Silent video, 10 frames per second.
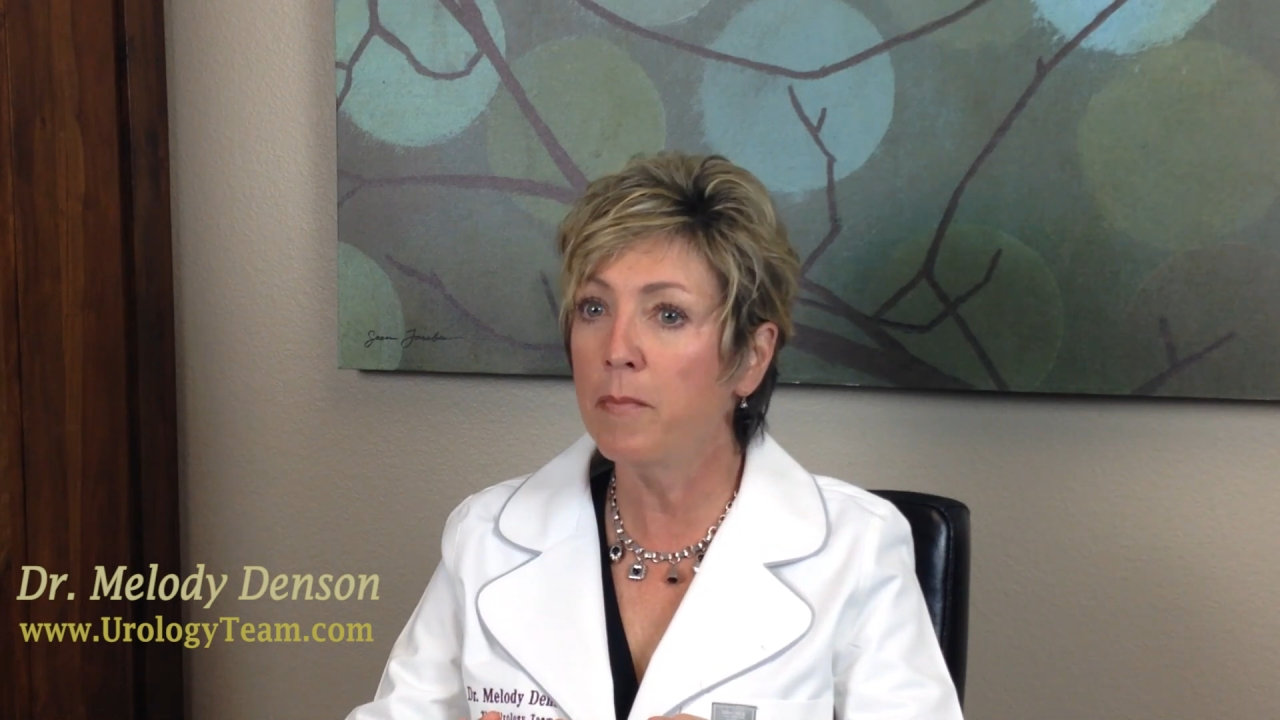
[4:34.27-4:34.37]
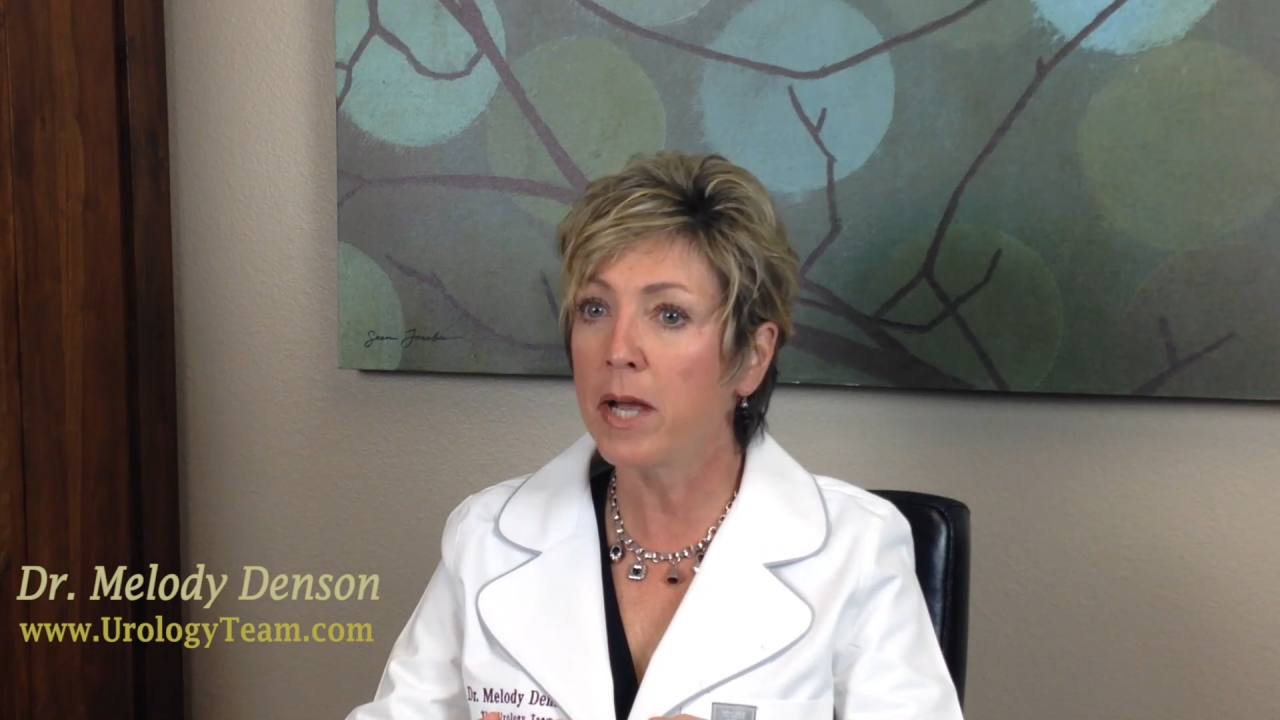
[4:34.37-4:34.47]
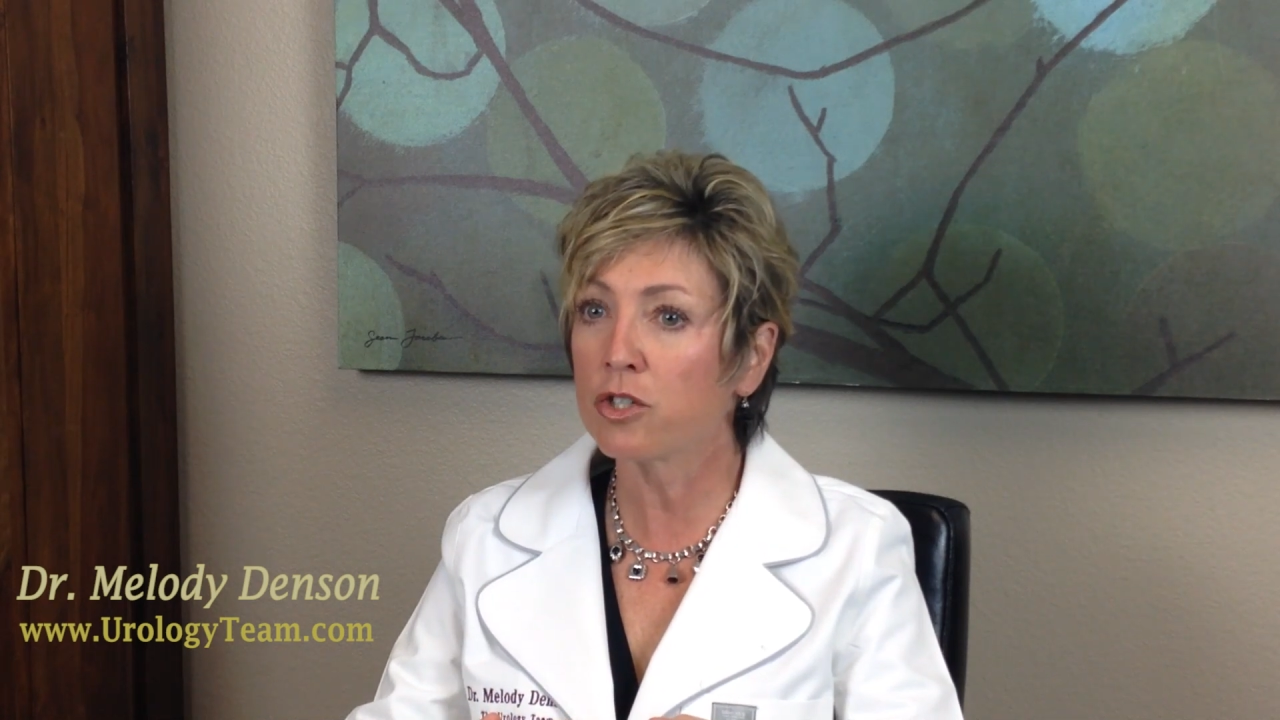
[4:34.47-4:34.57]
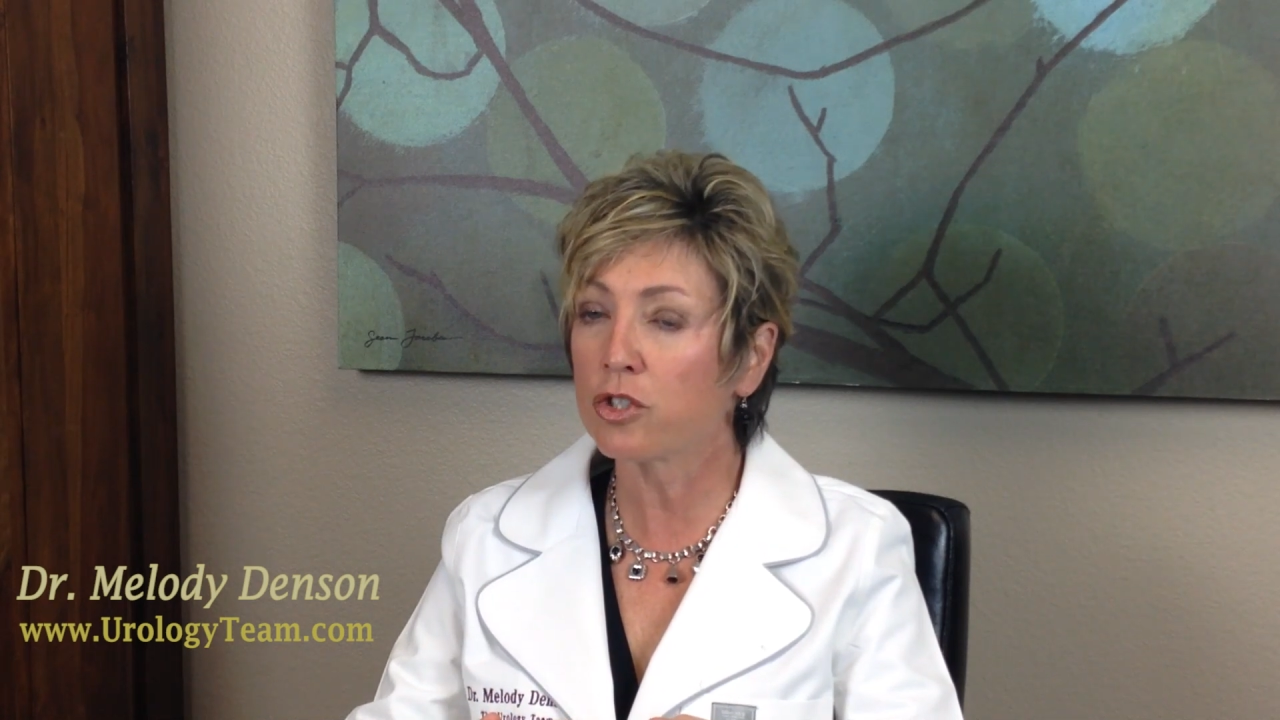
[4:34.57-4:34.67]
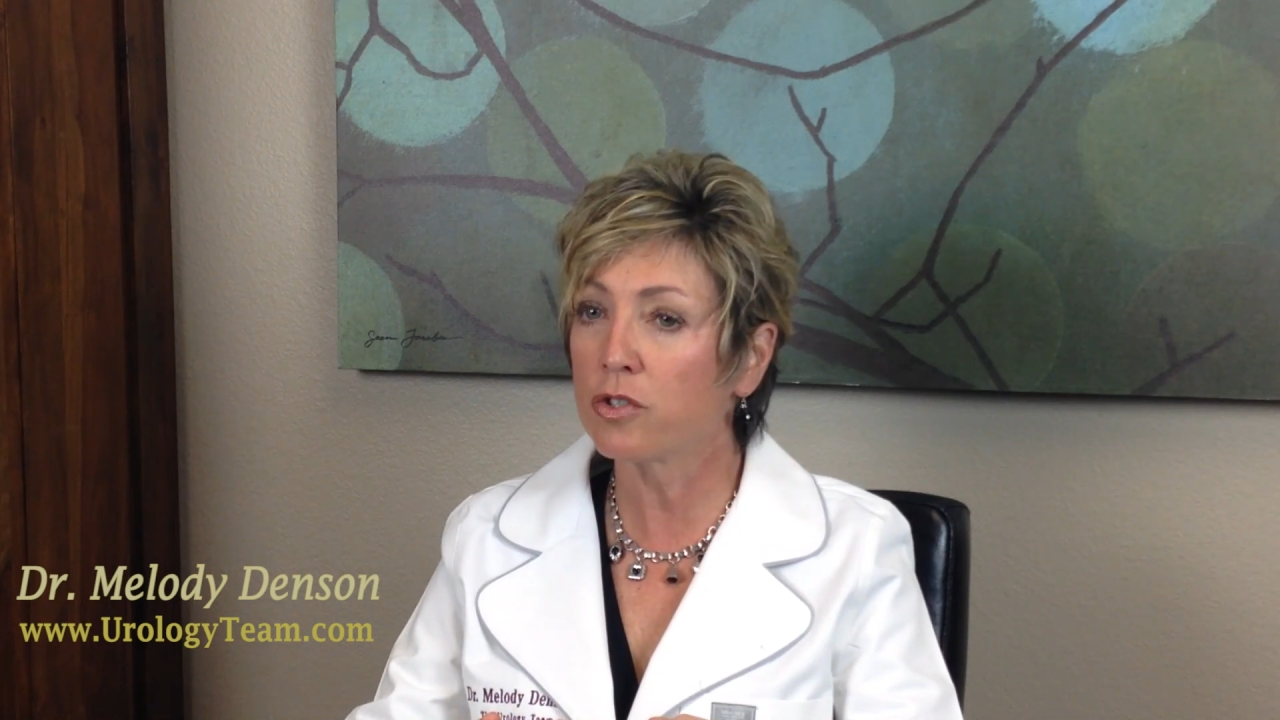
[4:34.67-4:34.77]

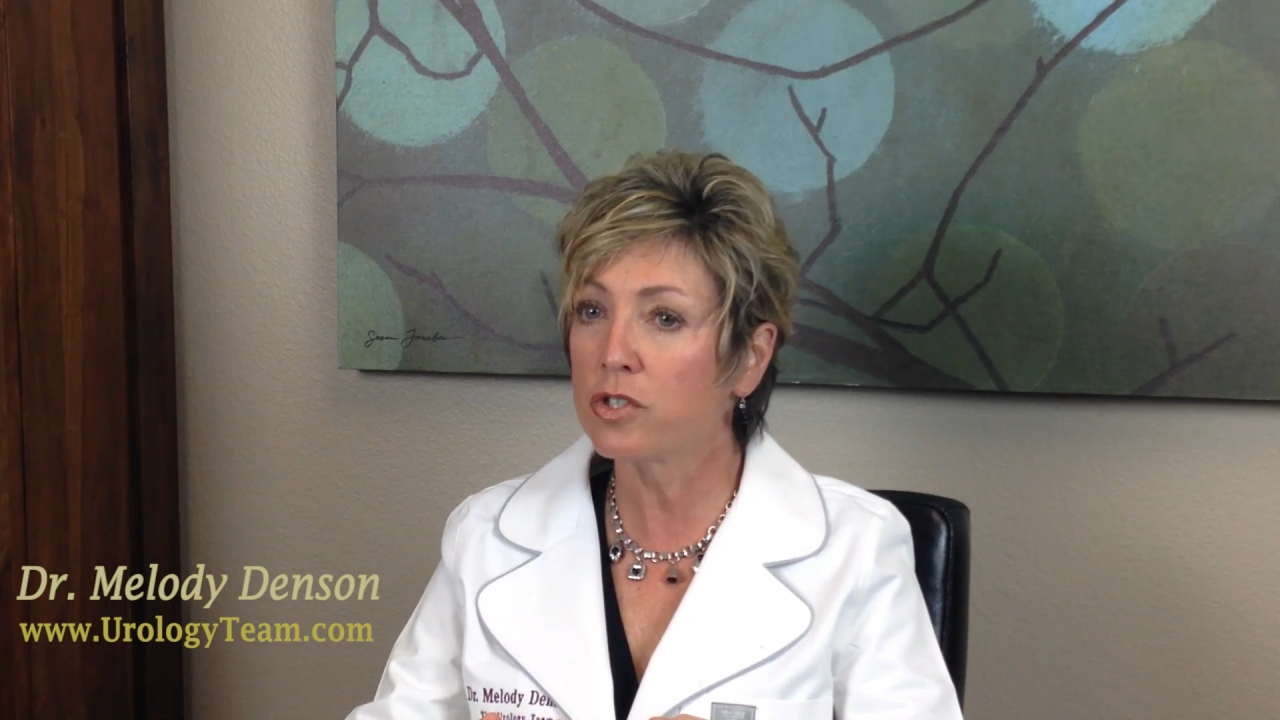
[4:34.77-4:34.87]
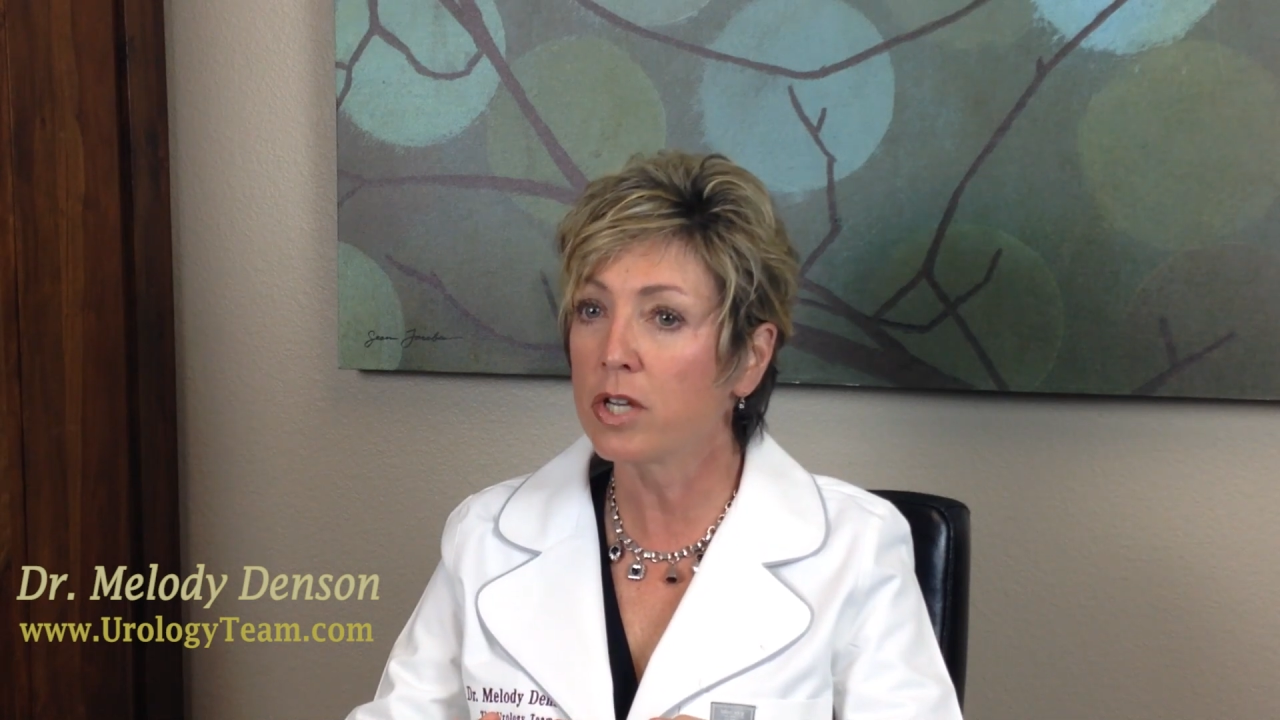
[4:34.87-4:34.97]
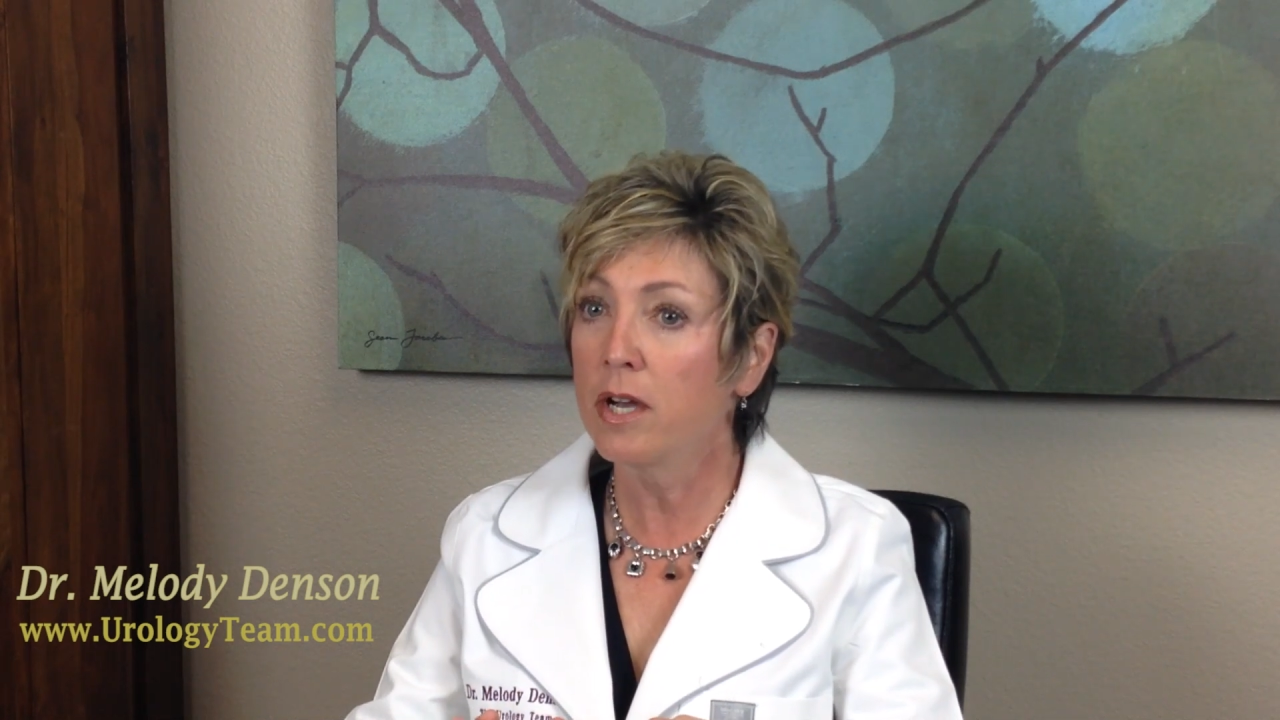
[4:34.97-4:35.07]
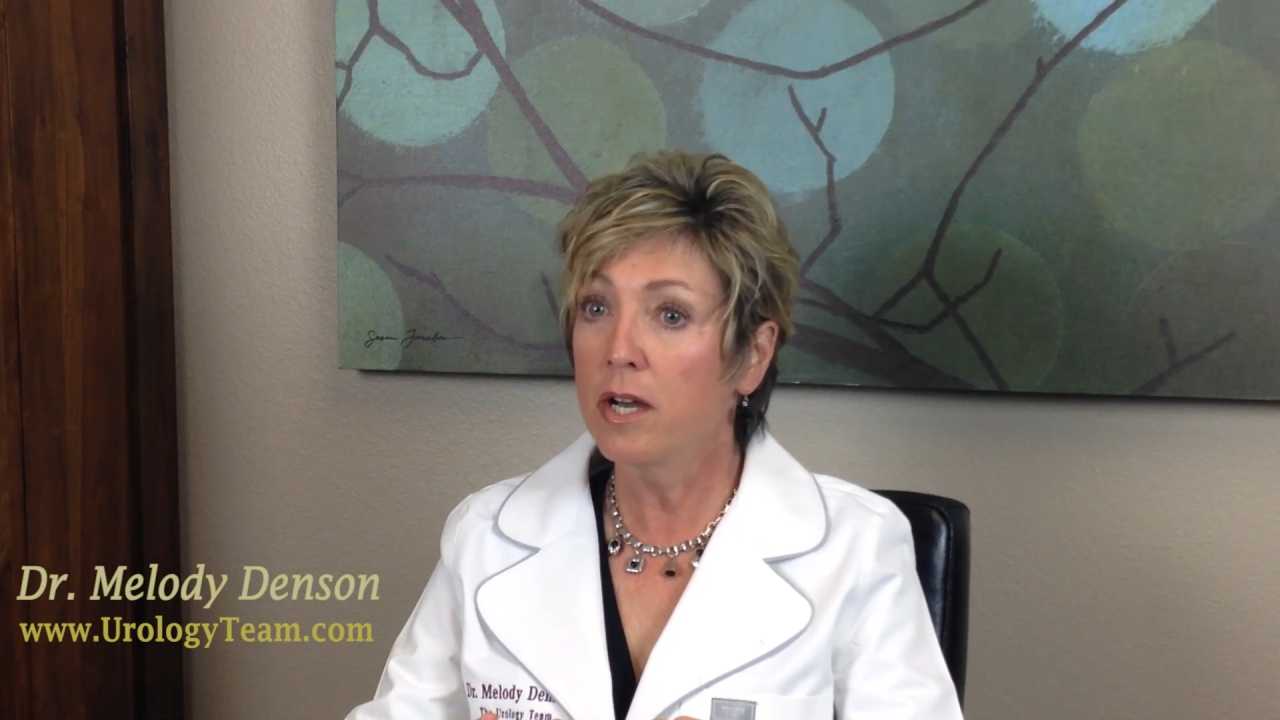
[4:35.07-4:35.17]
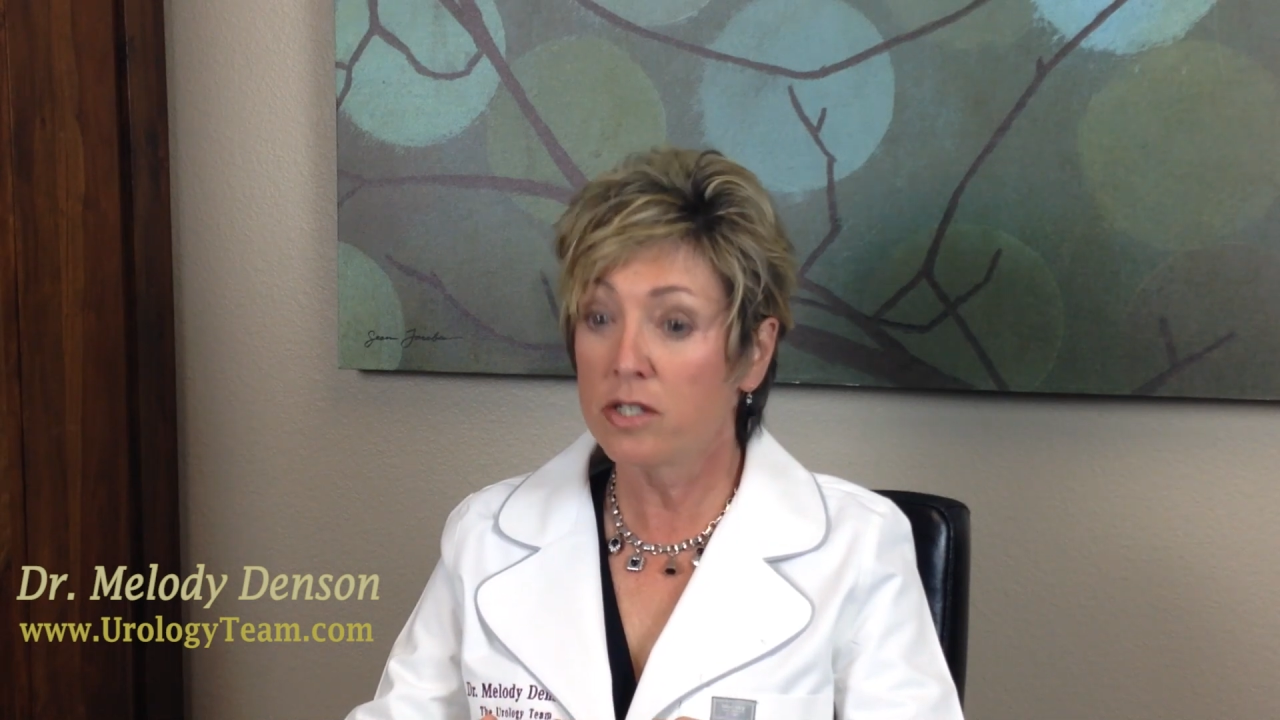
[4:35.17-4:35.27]
measures,